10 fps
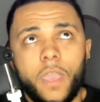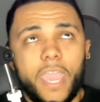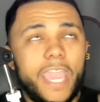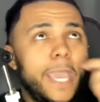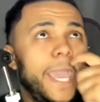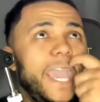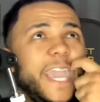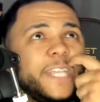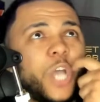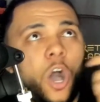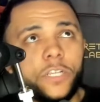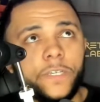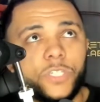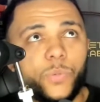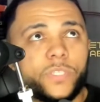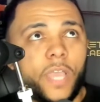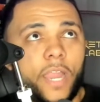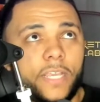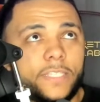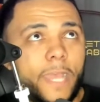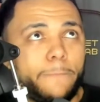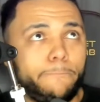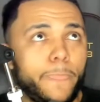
It is odd to a certain extent,